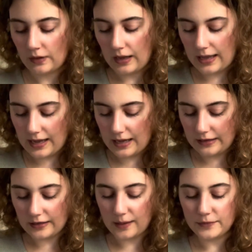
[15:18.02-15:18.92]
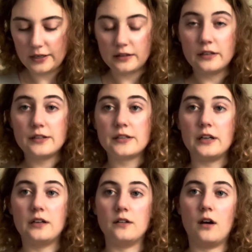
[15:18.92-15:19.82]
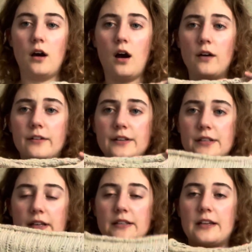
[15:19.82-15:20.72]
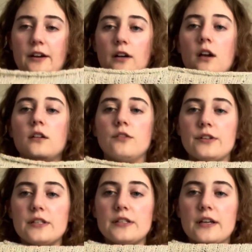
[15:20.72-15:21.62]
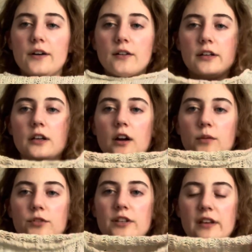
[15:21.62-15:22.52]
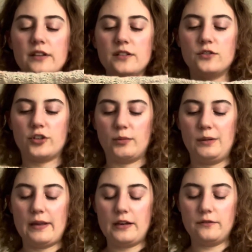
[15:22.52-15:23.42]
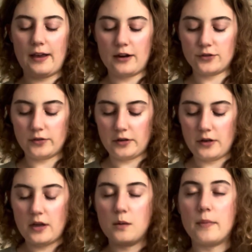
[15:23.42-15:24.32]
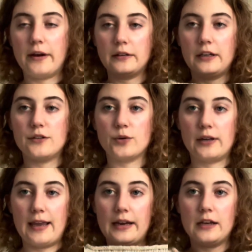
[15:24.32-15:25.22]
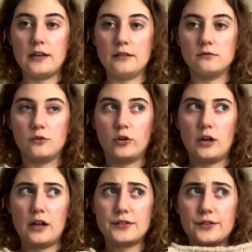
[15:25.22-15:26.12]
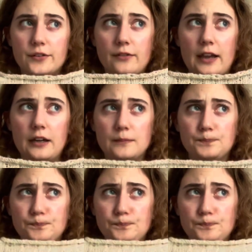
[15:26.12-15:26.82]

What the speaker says: And I'm knitting this in Ovis Etc. yarn, which I think is a German manufacturer. Apparently it's organic or GOT certified.